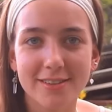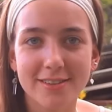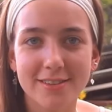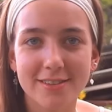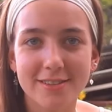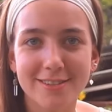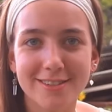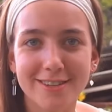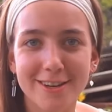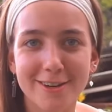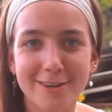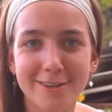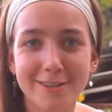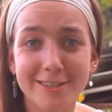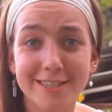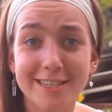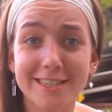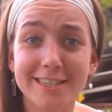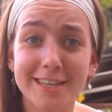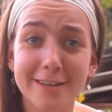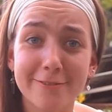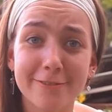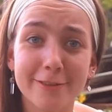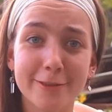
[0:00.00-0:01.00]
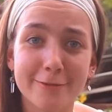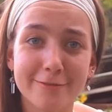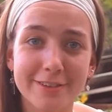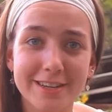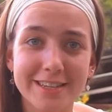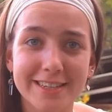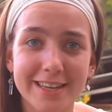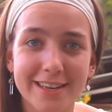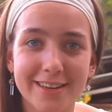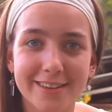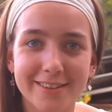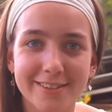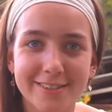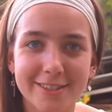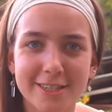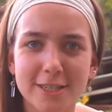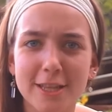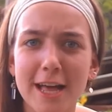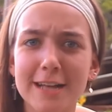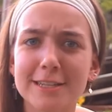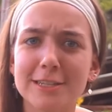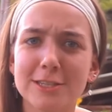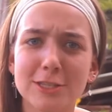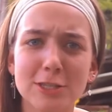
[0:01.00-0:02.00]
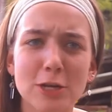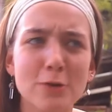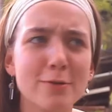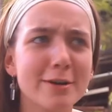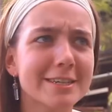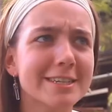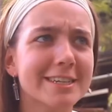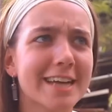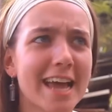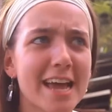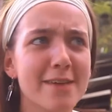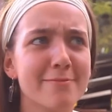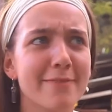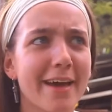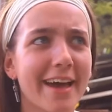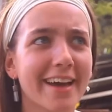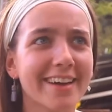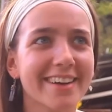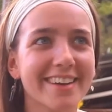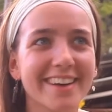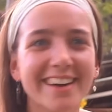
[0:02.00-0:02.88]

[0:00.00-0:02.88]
So she's here for the reset. She liked it so much she came back.